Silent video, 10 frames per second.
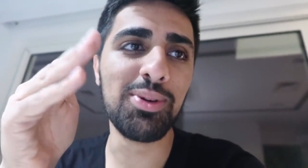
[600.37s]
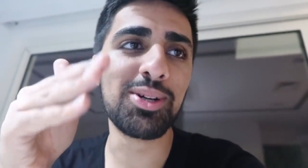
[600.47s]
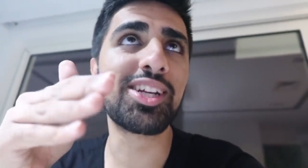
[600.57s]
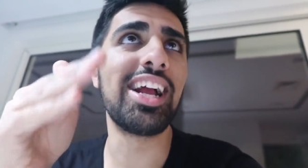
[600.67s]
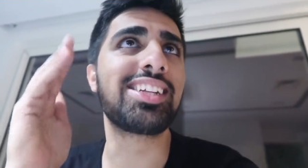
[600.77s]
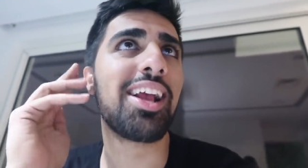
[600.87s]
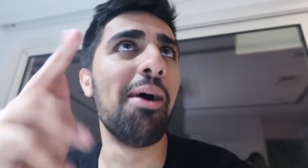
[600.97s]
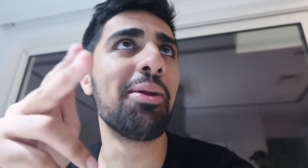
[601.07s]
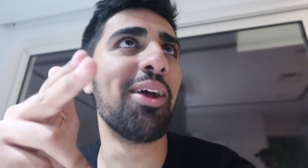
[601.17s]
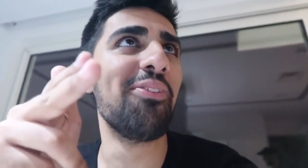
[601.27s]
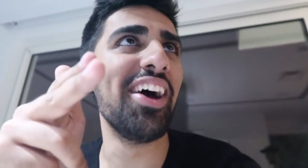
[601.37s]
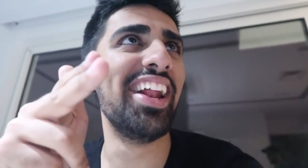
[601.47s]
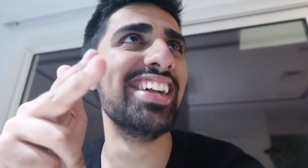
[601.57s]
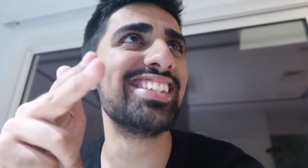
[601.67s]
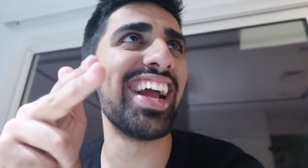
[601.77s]
milkshakes, go to Fun
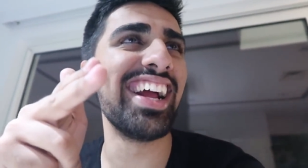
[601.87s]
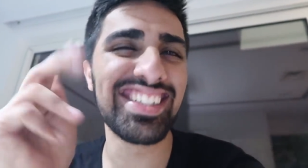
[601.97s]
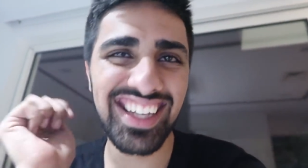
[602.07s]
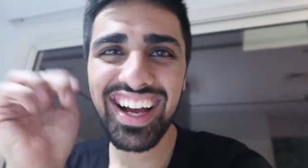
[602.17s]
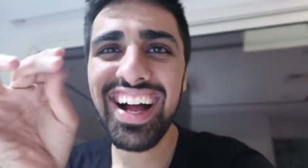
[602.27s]
and Shakes.